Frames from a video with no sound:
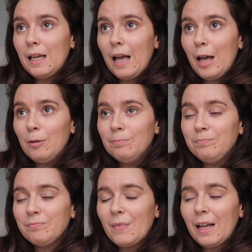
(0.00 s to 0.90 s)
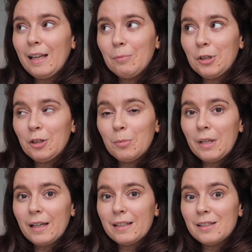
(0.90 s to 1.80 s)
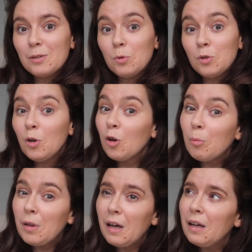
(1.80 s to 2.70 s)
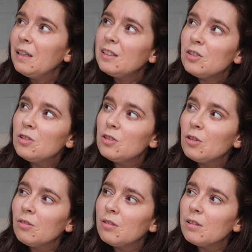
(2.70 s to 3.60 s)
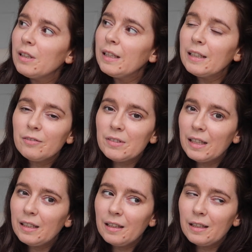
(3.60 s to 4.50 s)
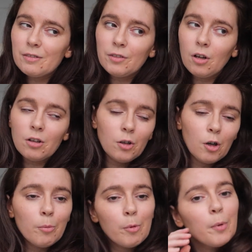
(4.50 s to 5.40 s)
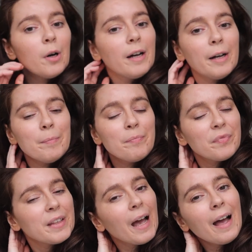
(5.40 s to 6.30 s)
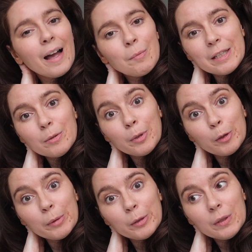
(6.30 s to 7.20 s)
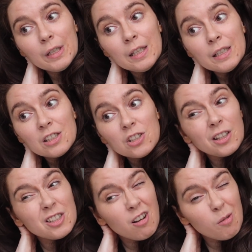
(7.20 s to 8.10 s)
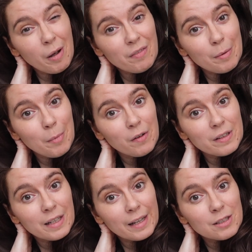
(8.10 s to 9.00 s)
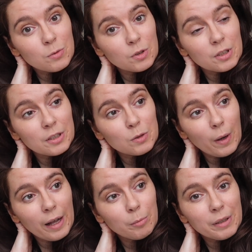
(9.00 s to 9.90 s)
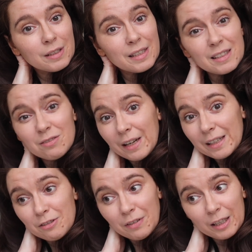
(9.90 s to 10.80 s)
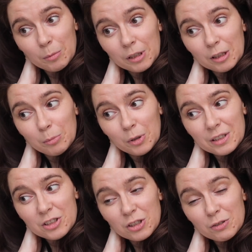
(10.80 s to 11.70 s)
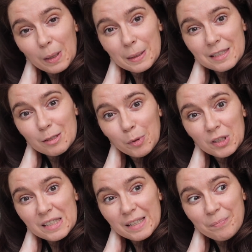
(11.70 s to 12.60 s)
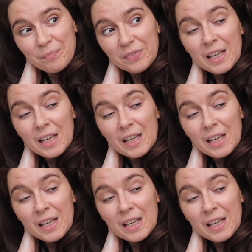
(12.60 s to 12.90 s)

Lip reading: I keep looking up there because there's one hung up there. Don't think you'll have seen it in this vlog hung up, but yeah, I made a boo-boo. So I'll talk about that more in the next one as well, because it's rectifiable, but it's just really disappointing.